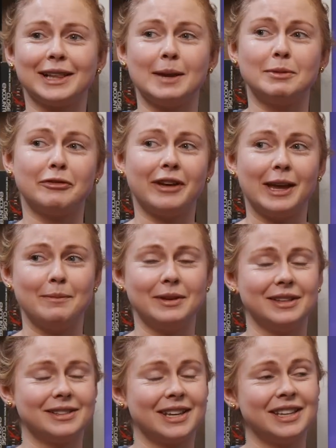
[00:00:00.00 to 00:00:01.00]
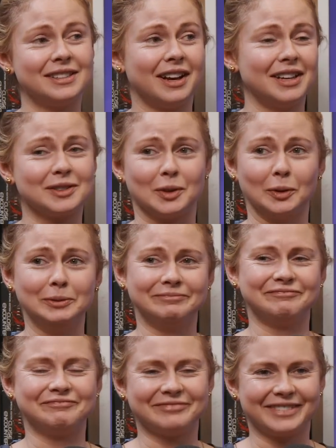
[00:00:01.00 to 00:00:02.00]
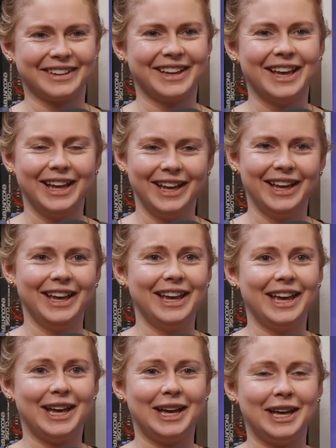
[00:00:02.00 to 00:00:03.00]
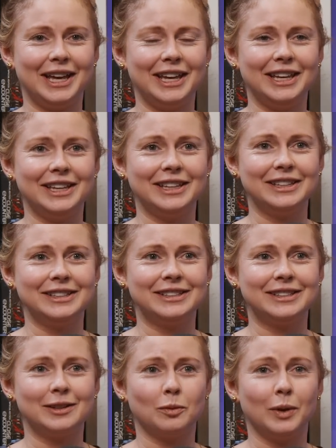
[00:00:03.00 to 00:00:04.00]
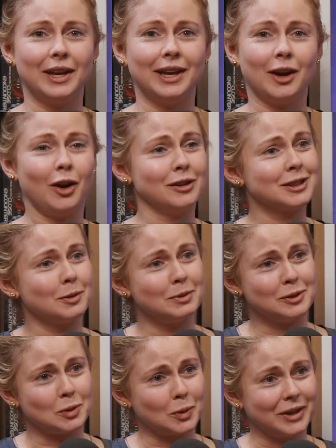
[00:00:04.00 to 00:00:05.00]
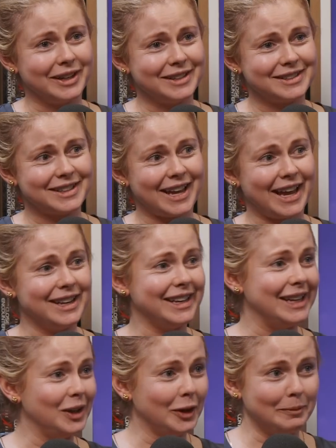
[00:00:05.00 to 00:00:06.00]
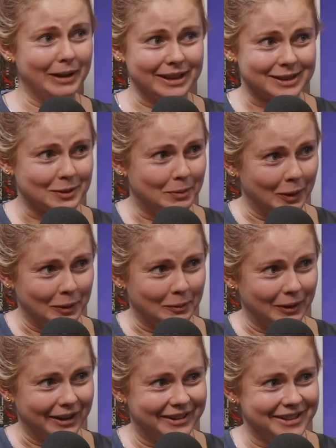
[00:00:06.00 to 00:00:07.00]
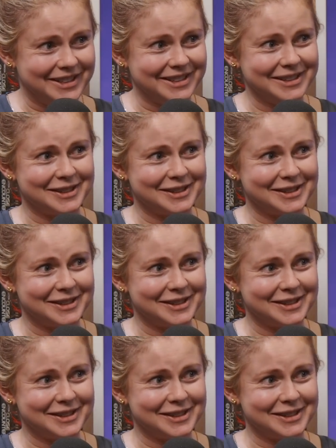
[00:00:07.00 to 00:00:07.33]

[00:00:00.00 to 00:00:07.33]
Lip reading: claim to fame is his high school is where Oscar Pistorius and Elon Musk both went.